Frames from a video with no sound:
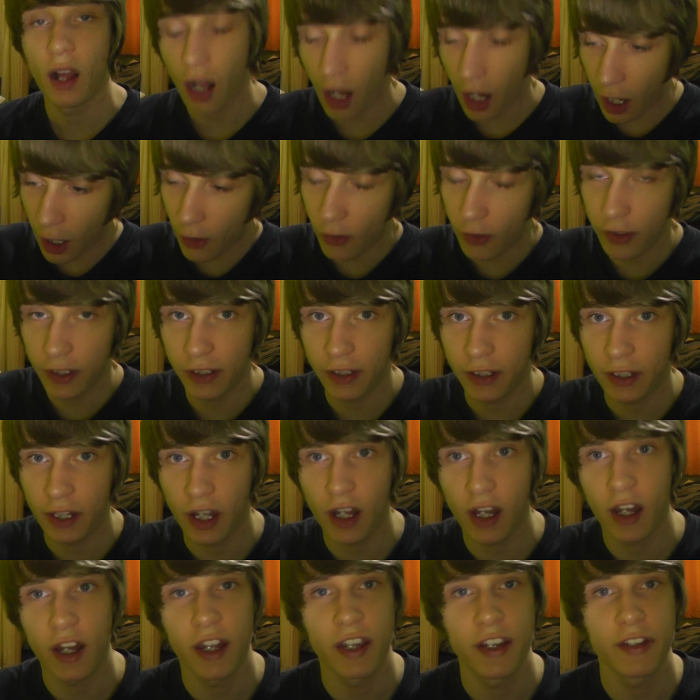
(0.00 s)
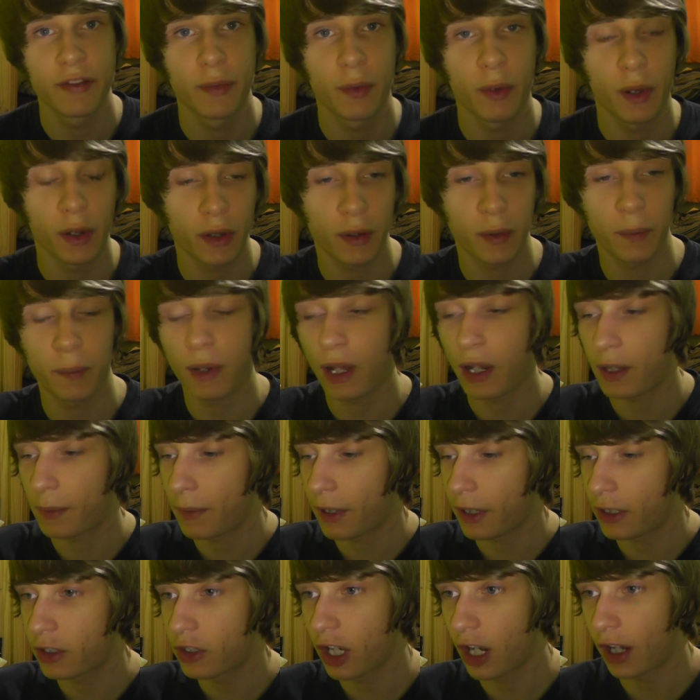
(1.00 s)
Alright guys, welcome back to
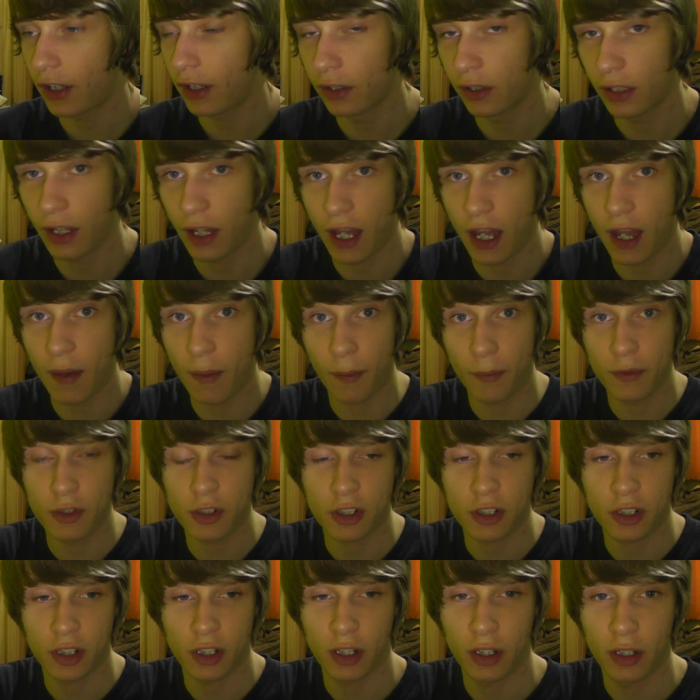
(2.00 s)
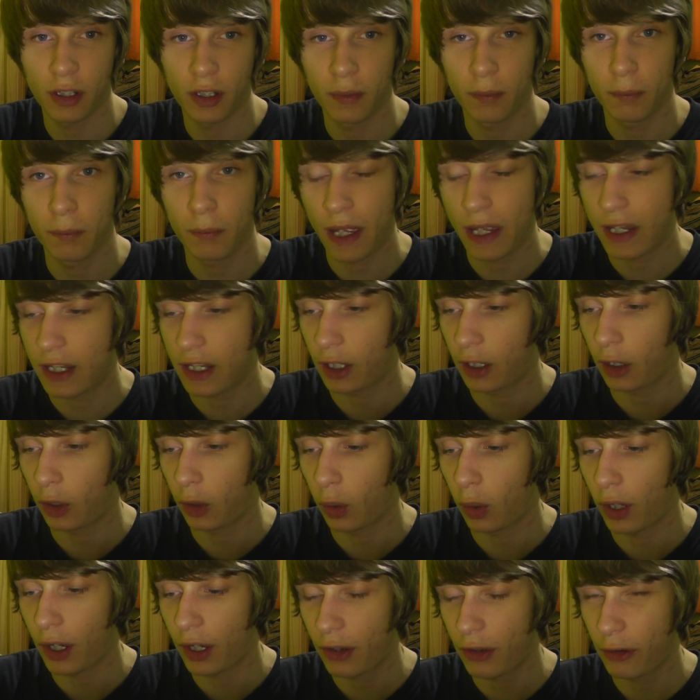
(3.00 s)
my channel. I'm just going to make a
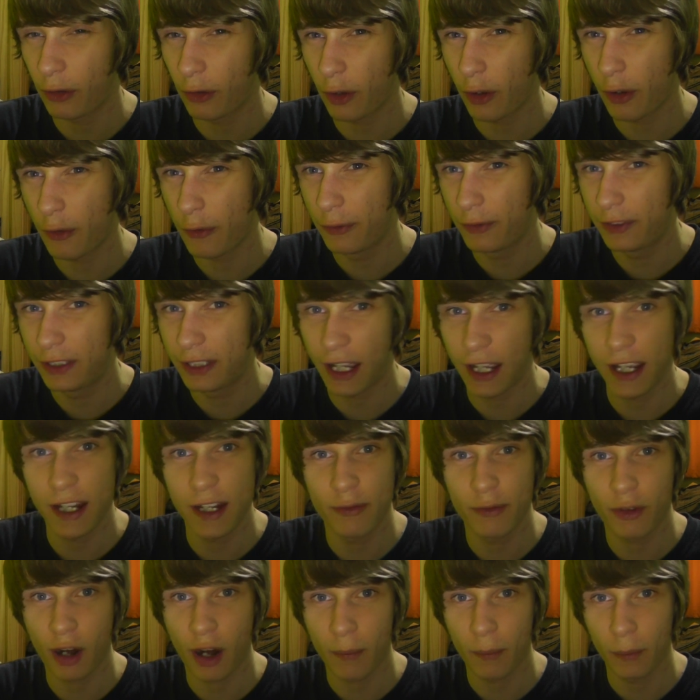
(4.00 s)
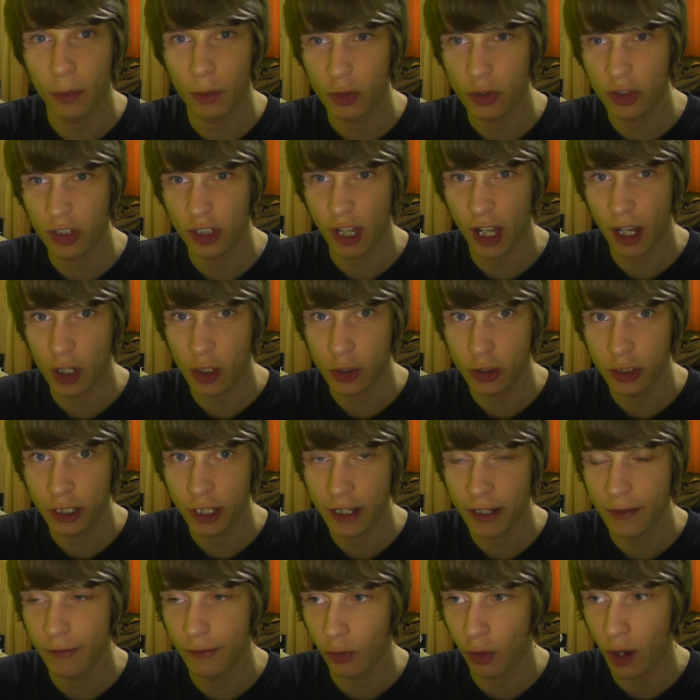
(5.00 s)
quick sort of Dave Rambles /
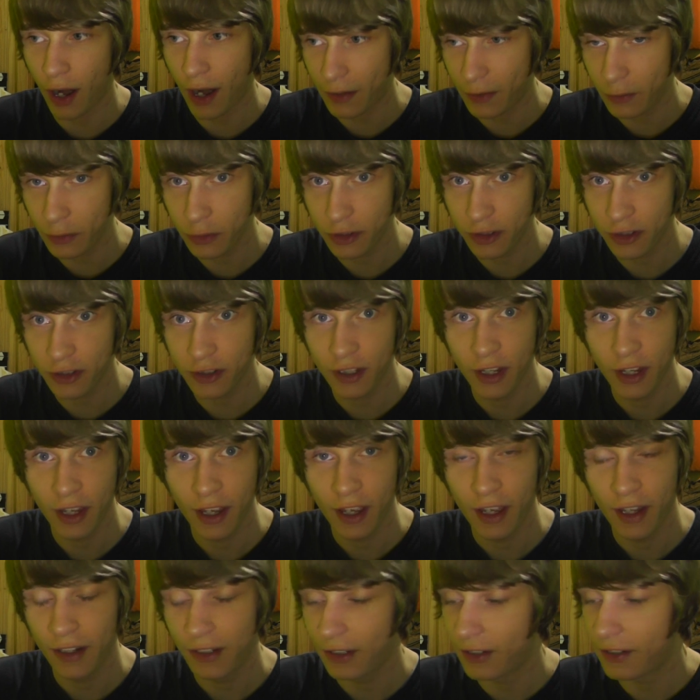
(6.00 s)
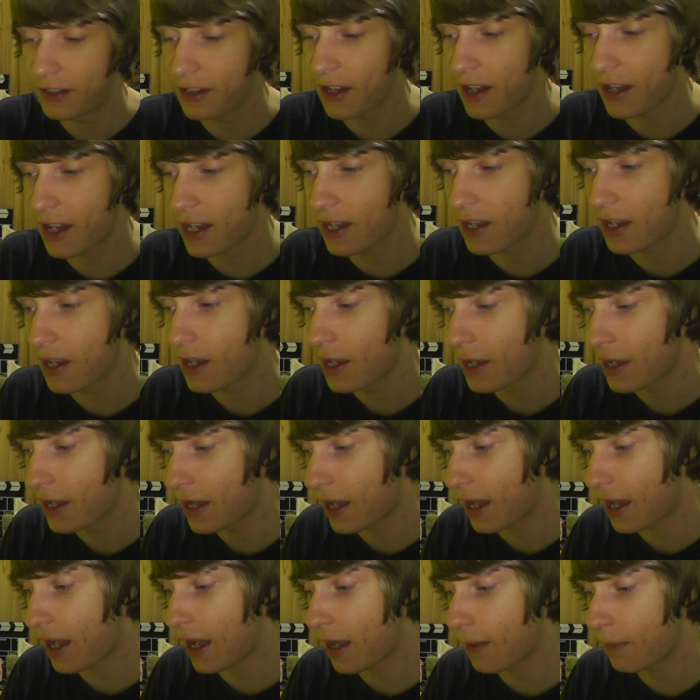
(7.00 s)
Dave Rants today.
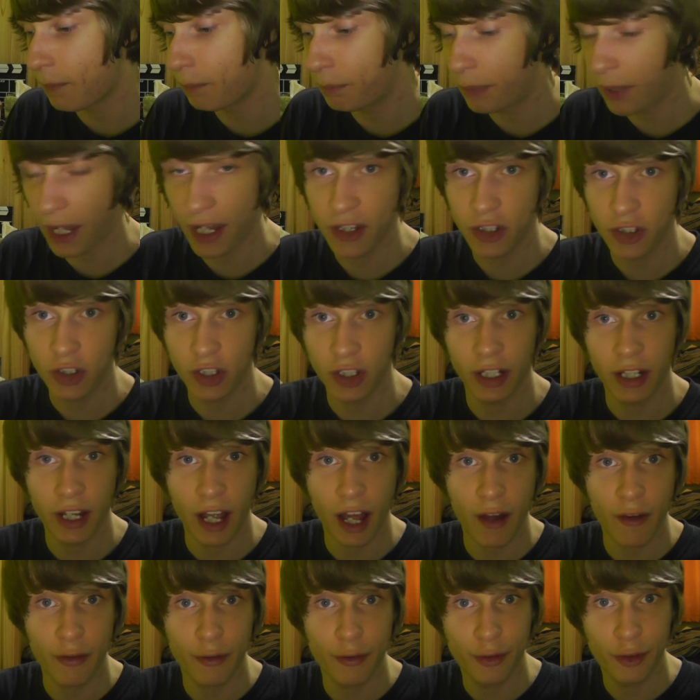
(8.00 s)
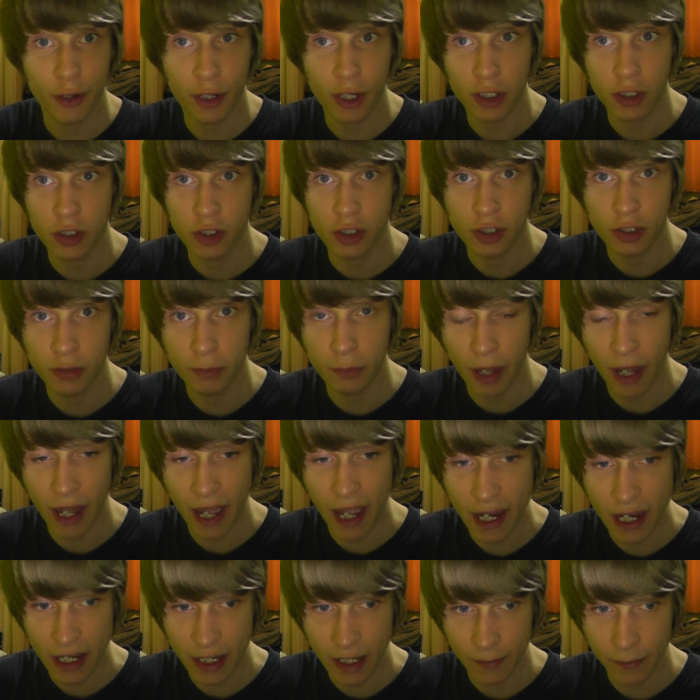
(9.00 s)
Basically I've finished my
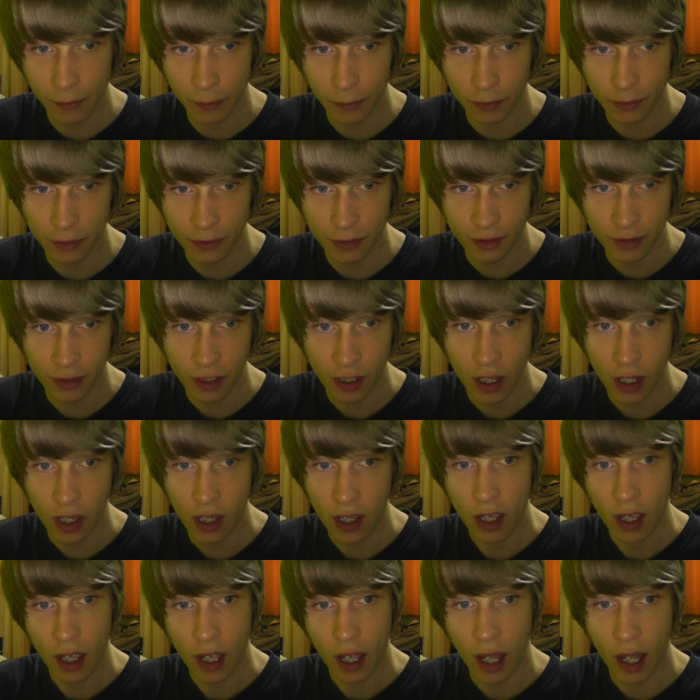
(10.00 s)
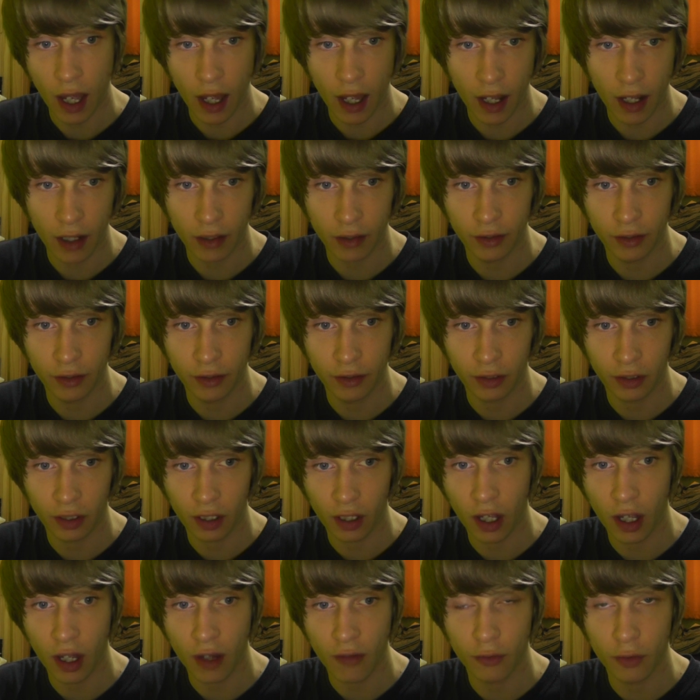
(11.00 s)
A-levels and
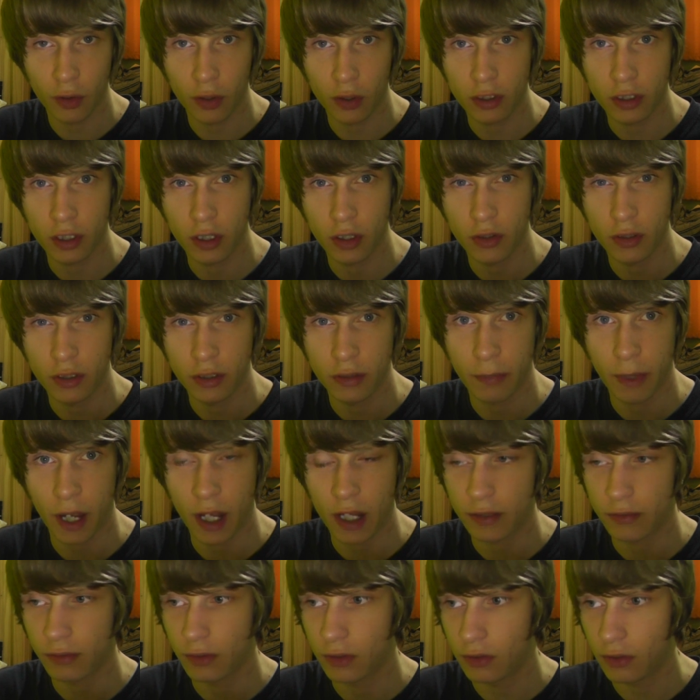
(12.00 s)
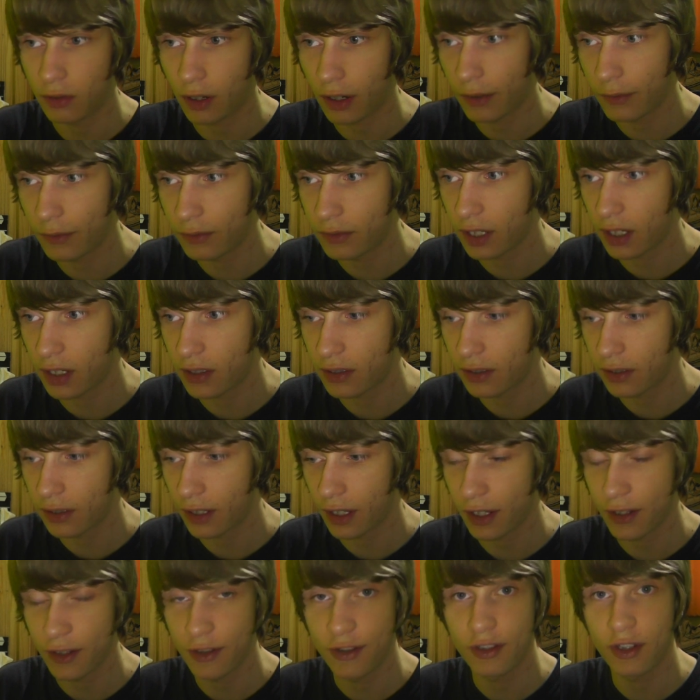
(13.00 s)
I've also just passed my driving test
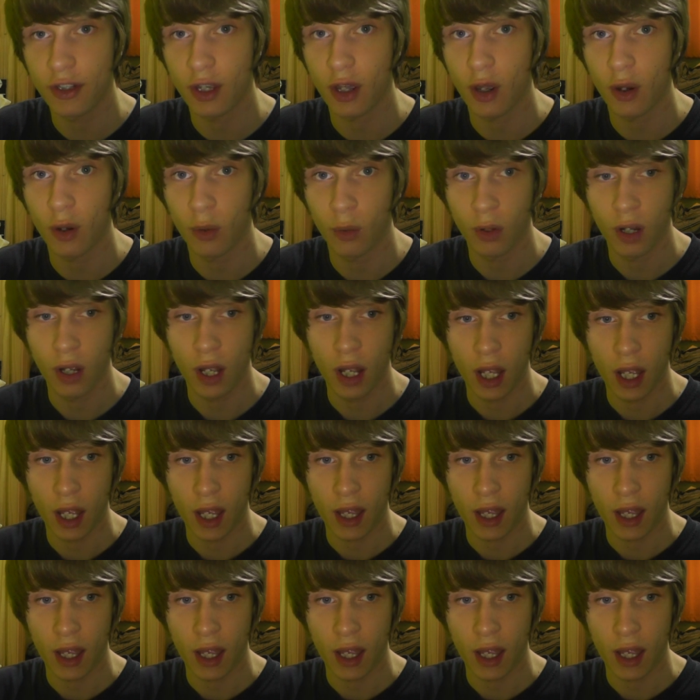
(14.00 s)
today, so